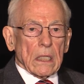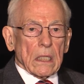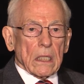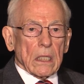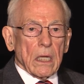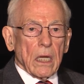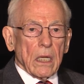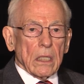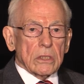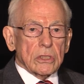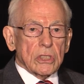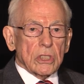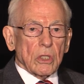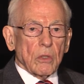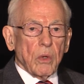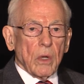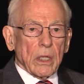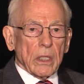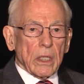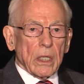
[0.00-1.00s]

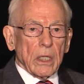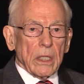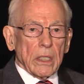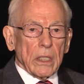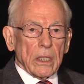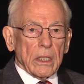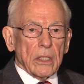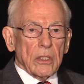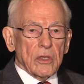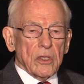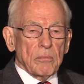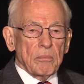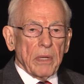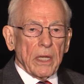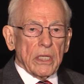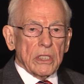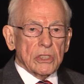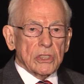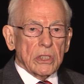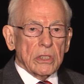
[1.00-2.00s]
Consequently, the
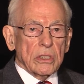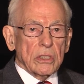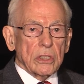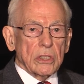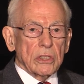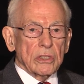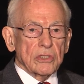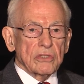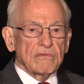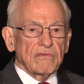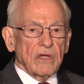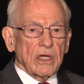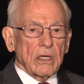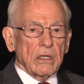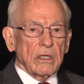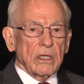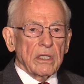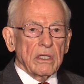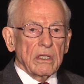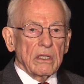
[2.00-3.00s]
patient is
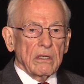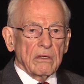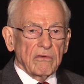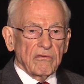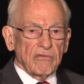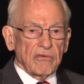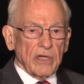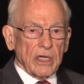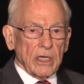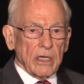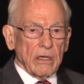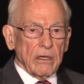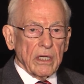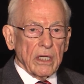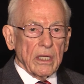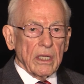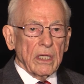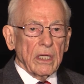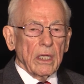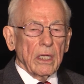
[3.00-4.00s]
very,
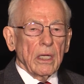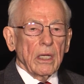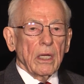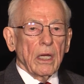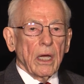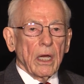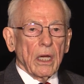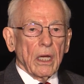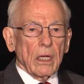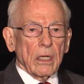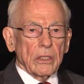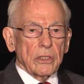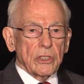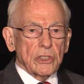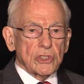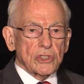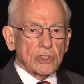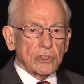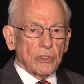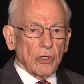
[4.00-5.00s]
very
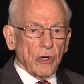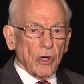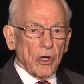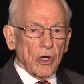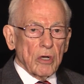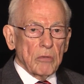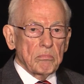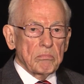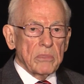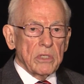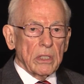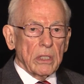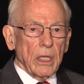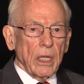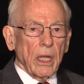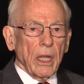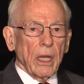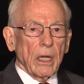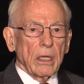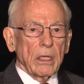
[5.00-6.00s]
disturbed
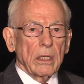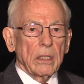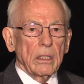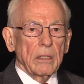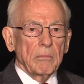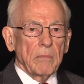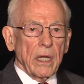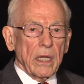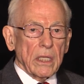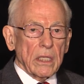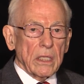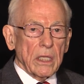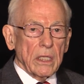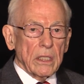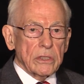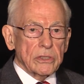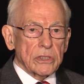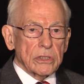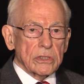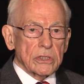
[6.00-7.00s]
and in many
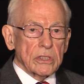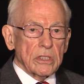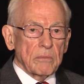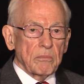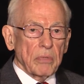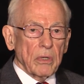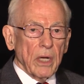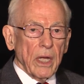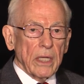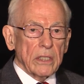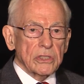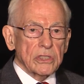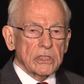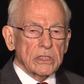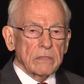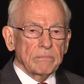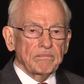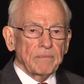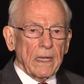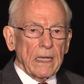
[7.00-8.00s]
cases
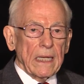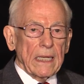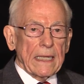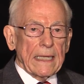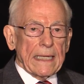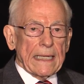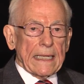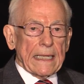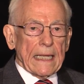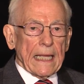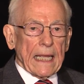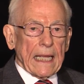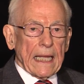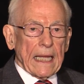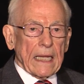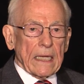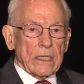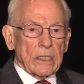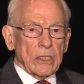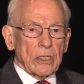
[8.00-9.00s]
depressed.
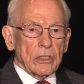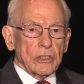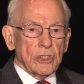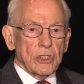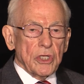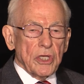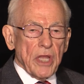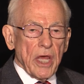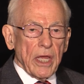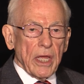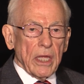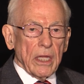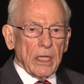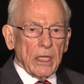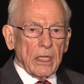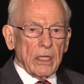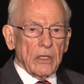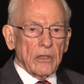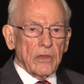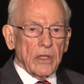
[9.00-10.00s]
And
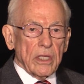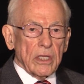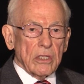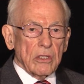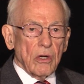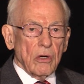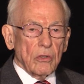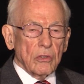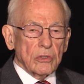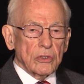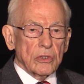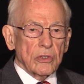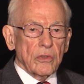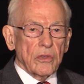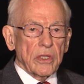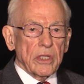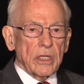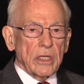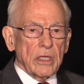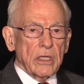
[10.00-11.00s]
today they go to
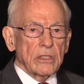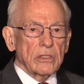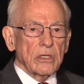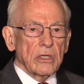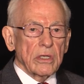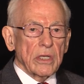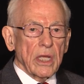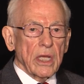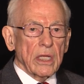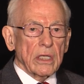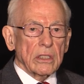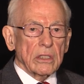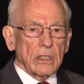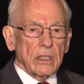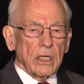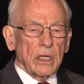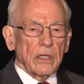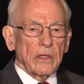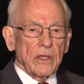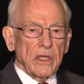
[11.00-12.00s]
the internet
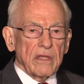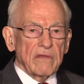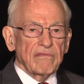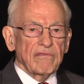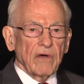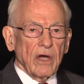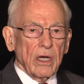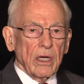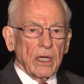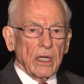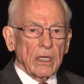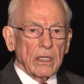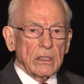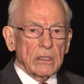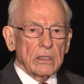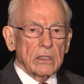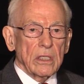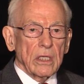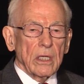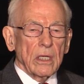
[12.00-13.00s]
and they
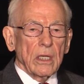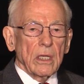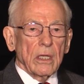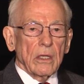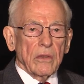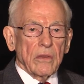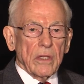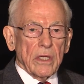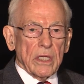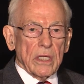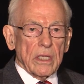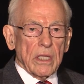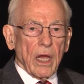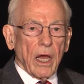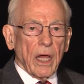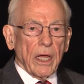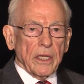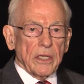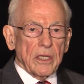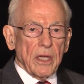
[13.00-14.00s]
find the
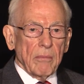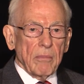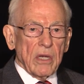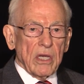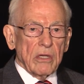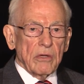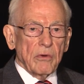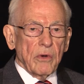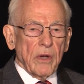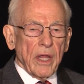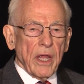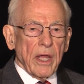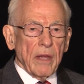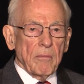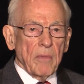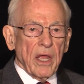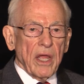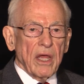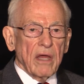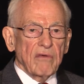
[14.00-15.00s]

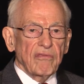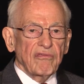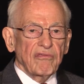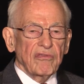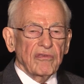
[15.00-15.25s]
IWMF